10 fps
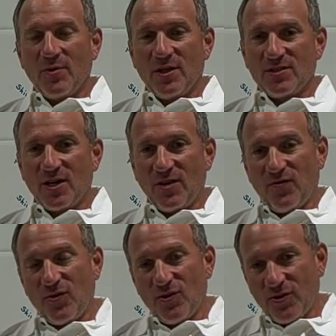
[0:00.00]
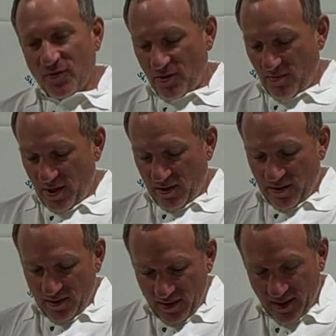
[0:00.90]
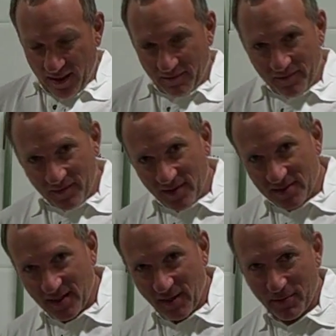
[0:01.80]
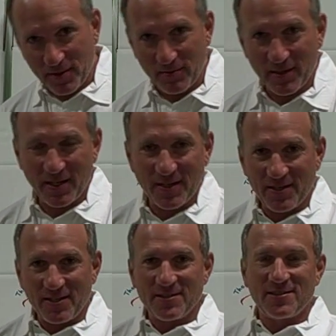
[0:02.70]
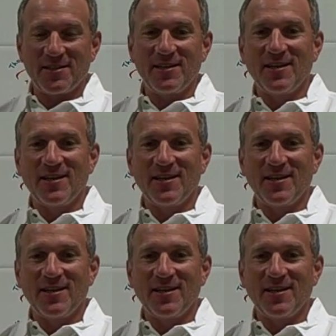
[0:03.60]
It's cut full through the middle. Sit up a little bit here, you can see,